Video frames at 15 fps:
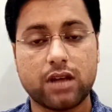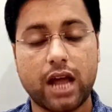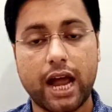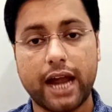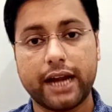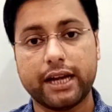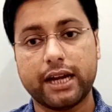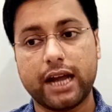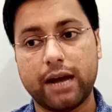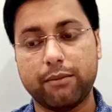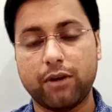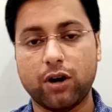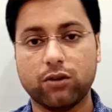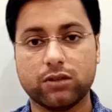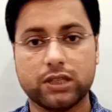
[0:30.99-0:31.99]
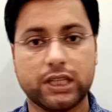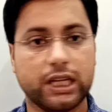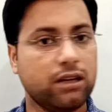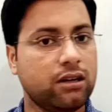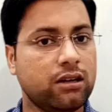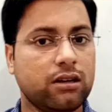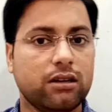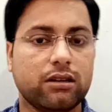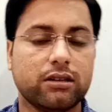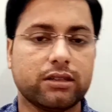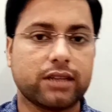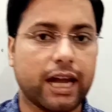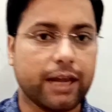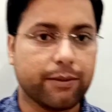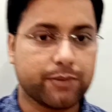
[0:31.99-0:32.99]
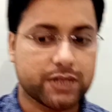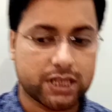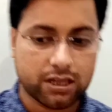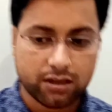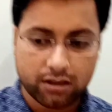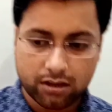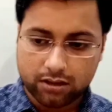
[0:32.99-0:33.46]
and about their types.